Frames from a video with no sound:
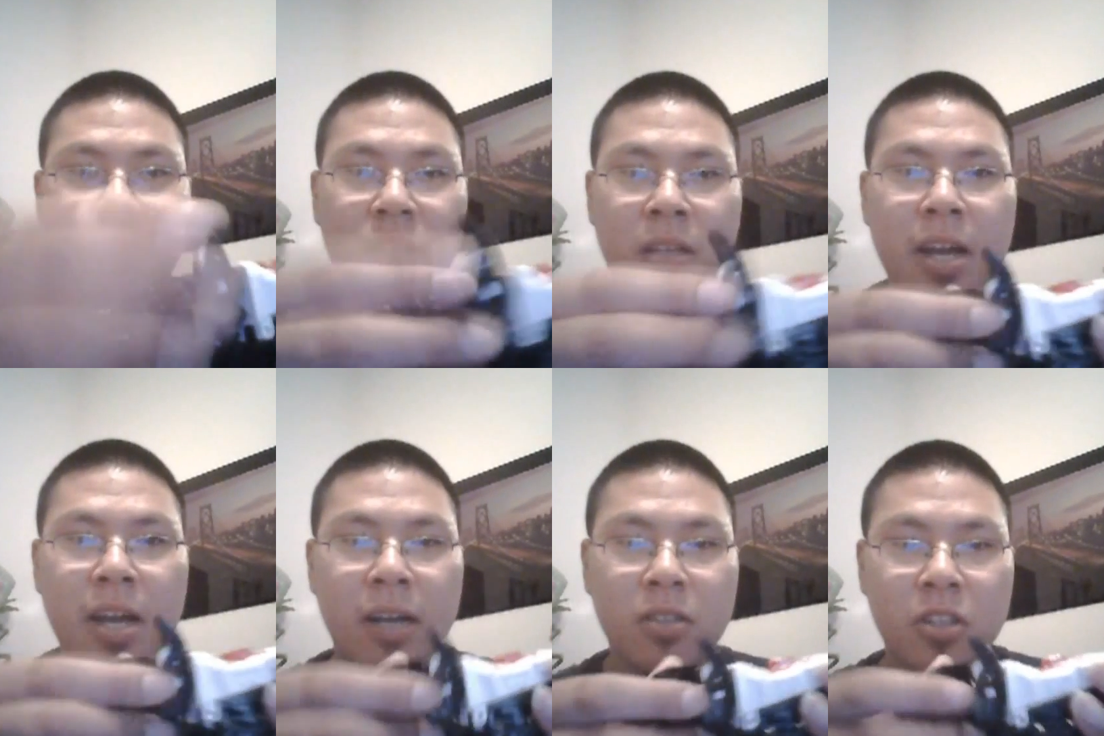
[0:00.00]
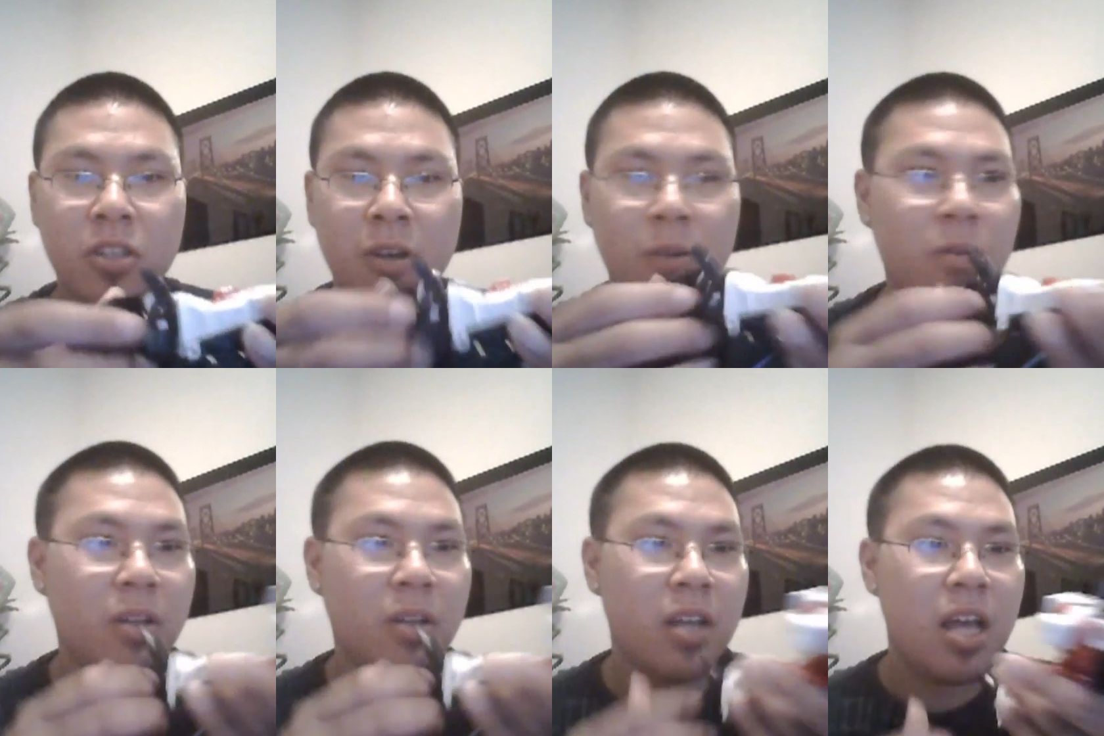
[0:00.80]
Yeah, so
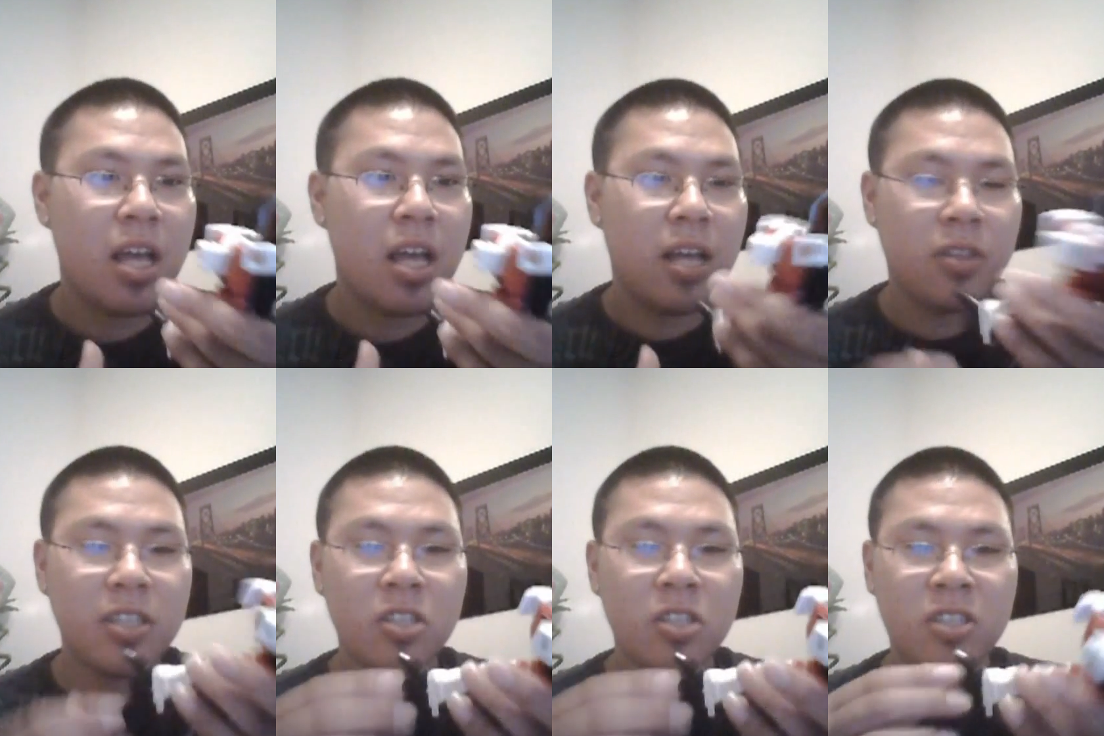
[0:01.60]
this is